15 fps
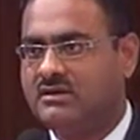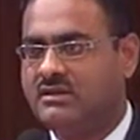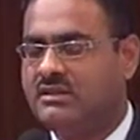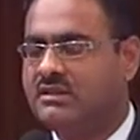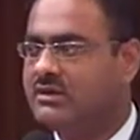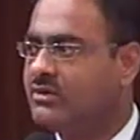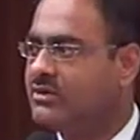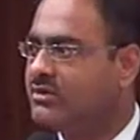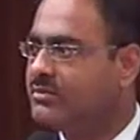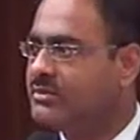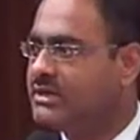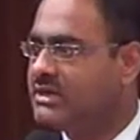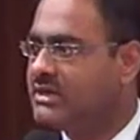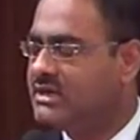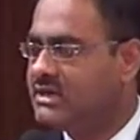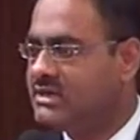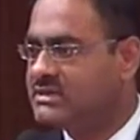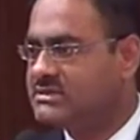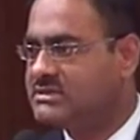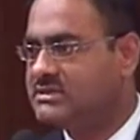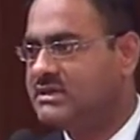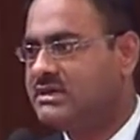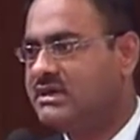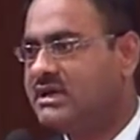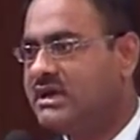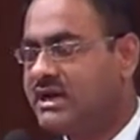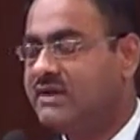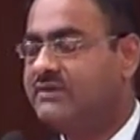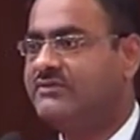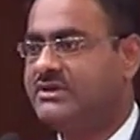in the globe is
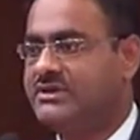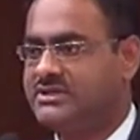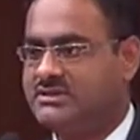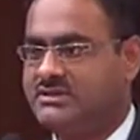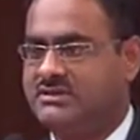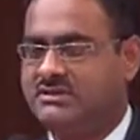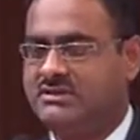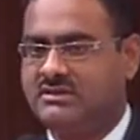Gulf region.